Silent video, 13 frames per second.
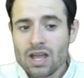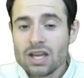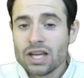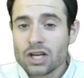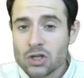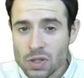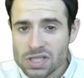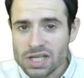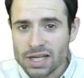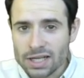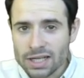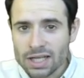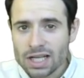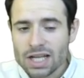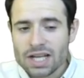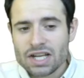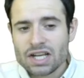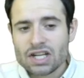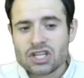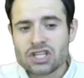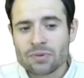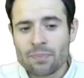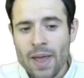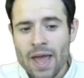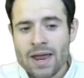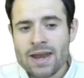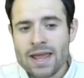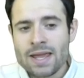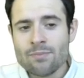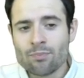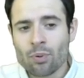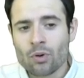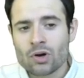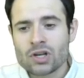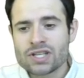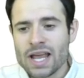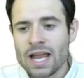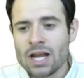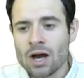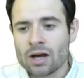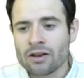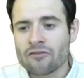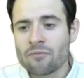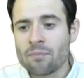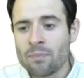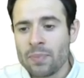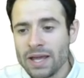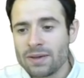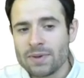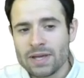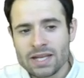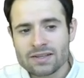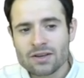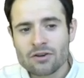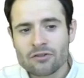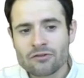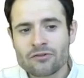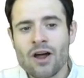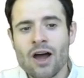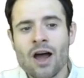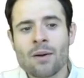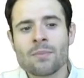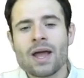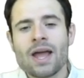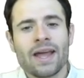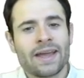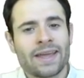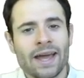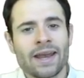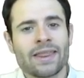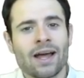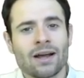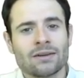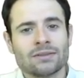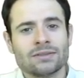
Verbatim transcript: Interestingly, Japan imports a lot of pig meat from Canada